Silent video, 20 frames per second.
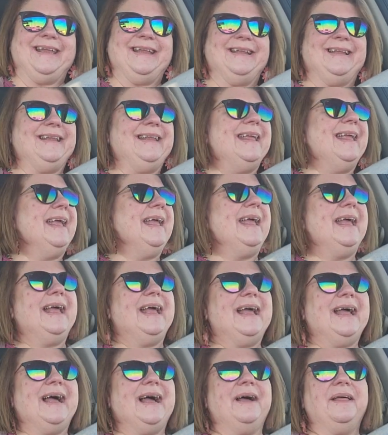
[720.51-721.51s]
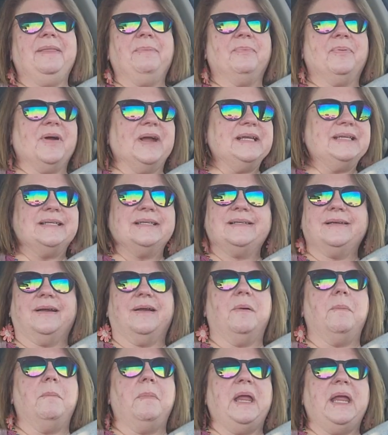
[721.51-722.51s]
It, the prices are
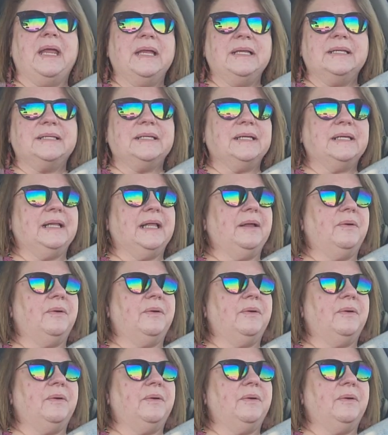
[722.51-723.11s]
amazing.